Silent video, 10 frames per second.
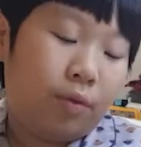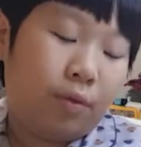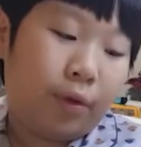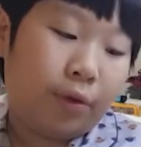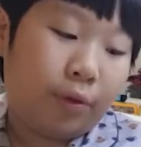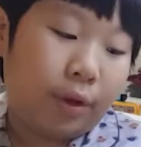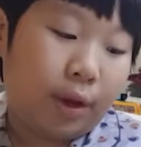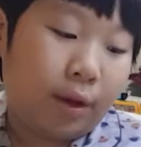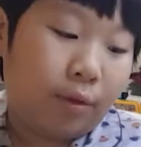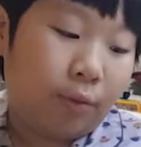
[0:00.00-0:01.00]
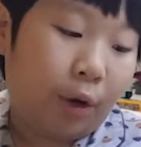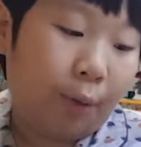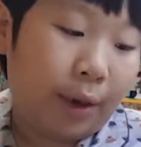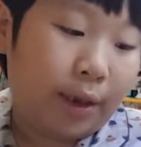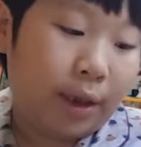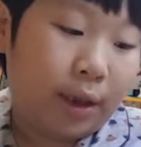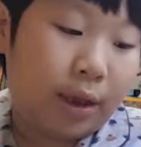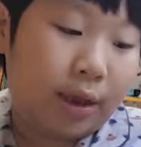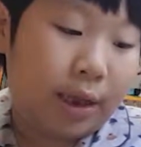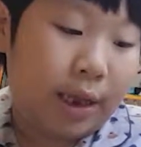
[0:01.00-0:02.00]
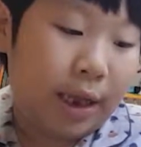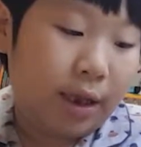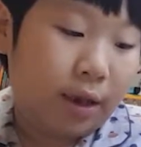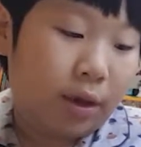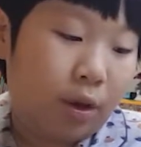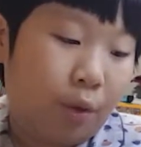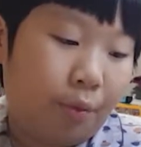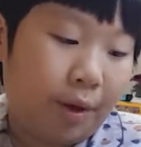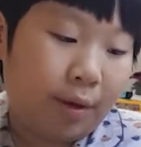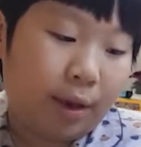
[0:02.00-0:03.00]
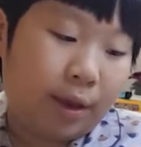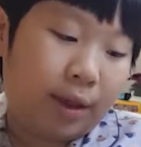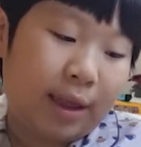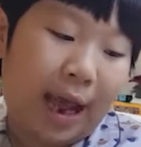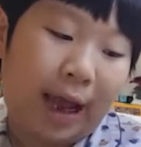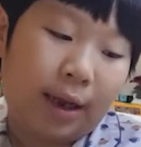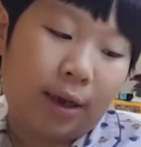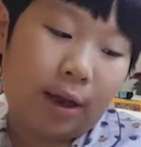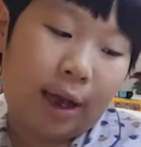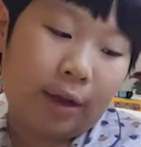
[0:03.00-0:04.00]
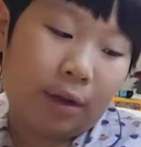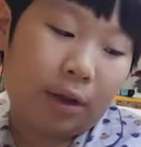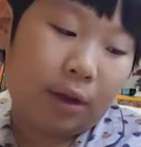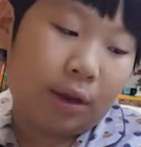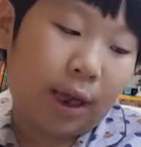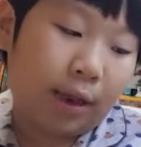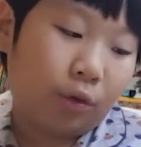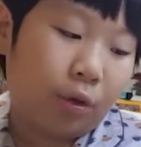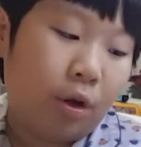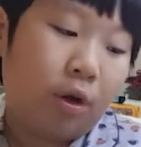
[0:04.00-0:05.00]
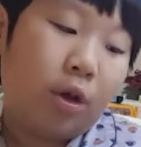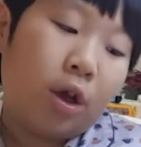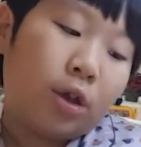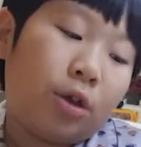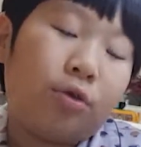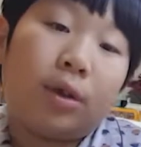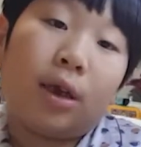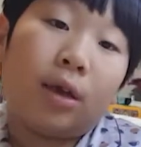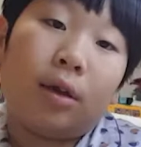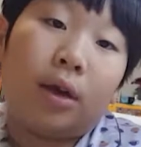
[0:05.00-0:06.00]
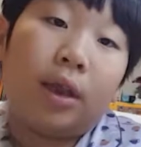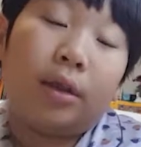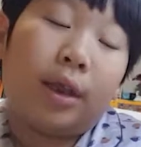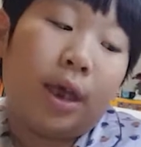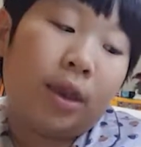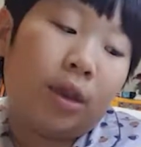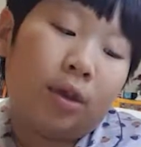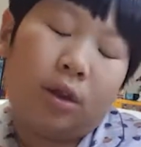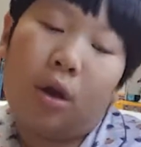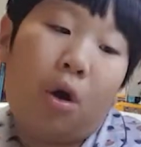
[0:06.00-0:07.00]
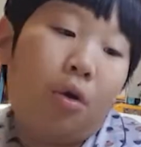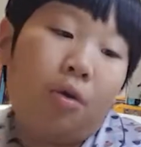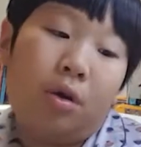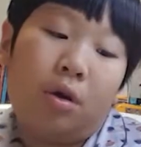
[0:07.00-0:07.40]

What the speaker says: What do you think? We already did this, so it is not the answer. Do you think it's this? No.